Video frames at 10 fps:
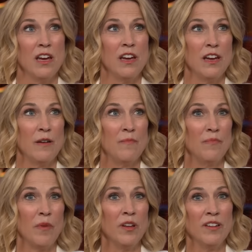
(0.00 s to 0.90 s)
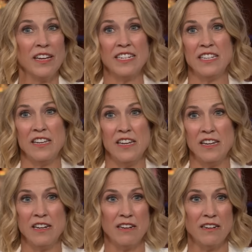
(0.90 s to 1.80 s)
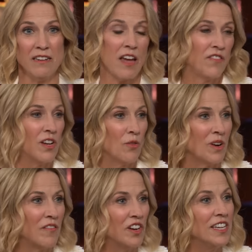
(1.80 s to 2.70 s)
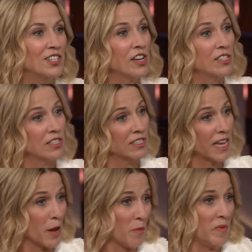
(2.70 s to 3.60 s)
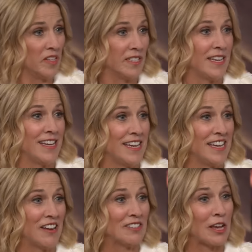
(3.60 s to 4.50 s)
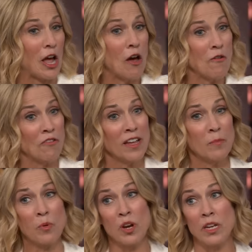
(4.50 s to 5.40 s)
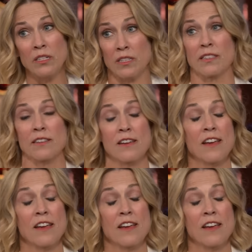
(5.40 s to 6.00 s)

Um, uh, nicotine and caffeine or whatever, and he changed it to chamomile tea. And I was like, oh, okay, Prince.